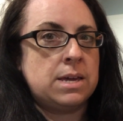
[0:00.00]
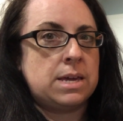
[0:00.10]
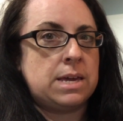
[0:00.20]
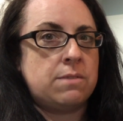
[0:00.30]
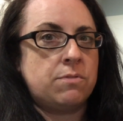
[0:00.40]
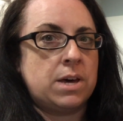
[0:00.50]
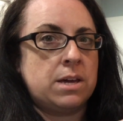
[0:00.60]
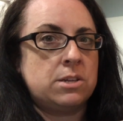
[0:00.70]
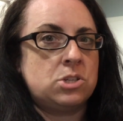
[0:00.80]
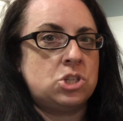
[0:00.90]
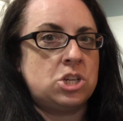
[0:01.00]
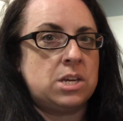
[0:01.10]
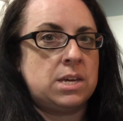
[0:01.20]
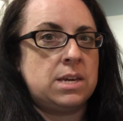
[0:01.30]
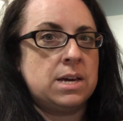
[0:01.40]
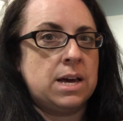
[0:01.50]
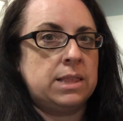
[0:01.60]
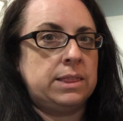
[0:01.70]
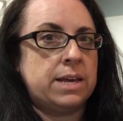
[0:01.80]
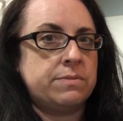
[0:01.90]
E flat, G,
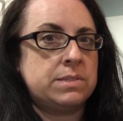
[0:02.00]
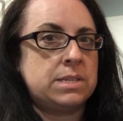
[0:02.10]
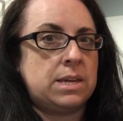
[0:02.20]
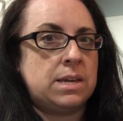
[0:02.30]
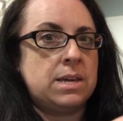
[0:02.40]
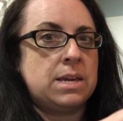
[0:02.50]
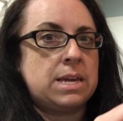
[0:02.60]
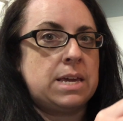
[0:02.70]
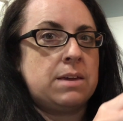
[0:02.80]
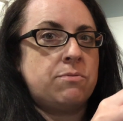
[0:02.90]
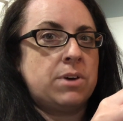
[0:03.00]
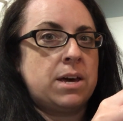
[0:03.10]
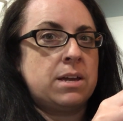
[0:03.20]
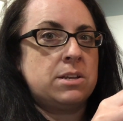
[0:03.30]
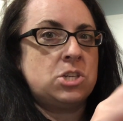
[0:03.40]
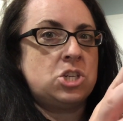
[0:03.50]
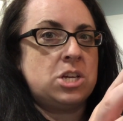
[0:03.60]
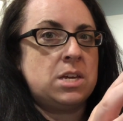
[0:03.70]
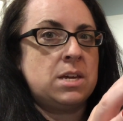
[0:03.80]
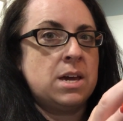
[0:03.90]
left C, E flat,
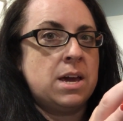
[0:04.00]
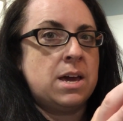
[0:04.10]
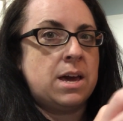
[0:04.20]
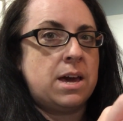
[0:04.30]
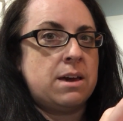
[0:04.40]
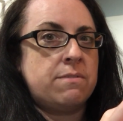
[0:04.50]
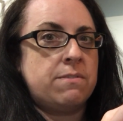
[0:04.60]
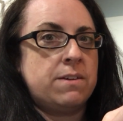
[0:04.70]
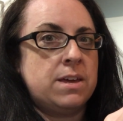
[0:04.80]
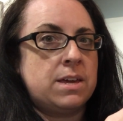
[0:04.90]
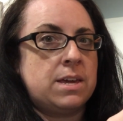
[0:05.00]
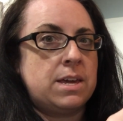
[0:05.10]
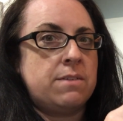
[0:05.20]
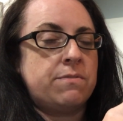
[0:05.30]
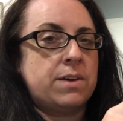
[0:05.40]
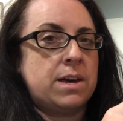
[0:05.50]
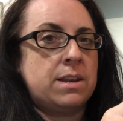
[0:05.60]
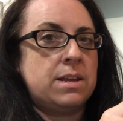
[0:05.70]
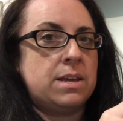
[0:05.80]
G, F, E flat,